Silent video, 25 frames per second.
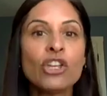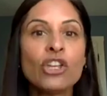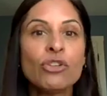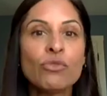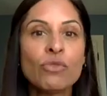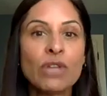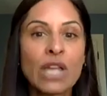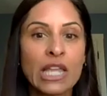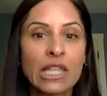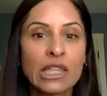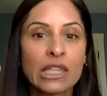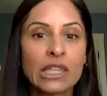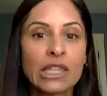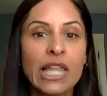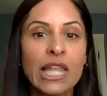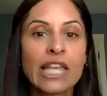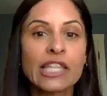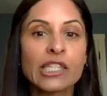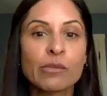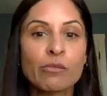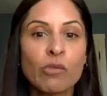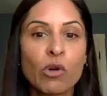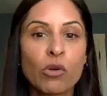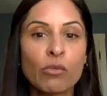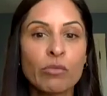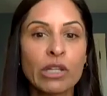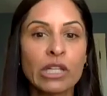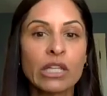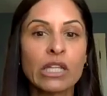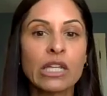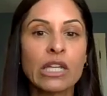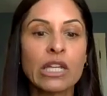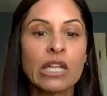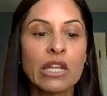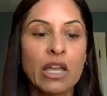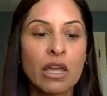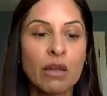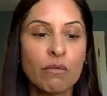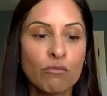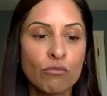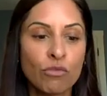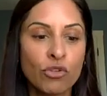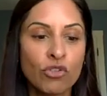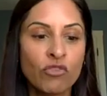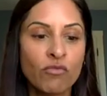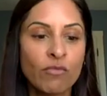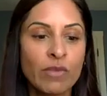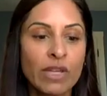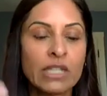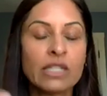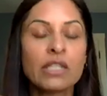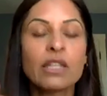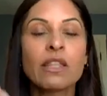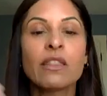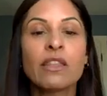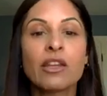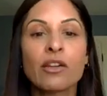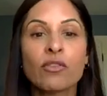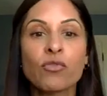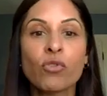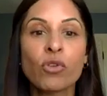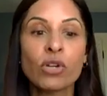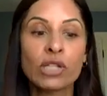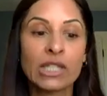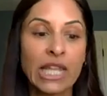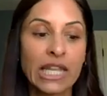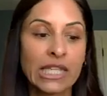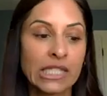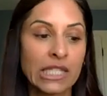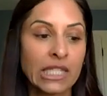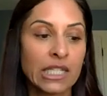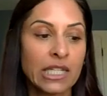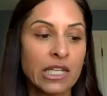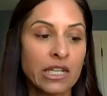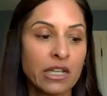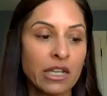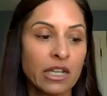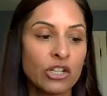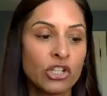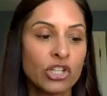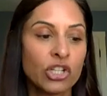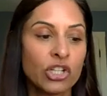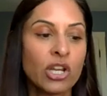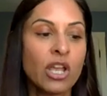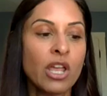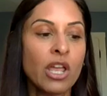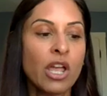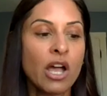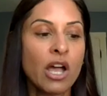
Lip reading: you get less mobility and movement, therefore less leakage.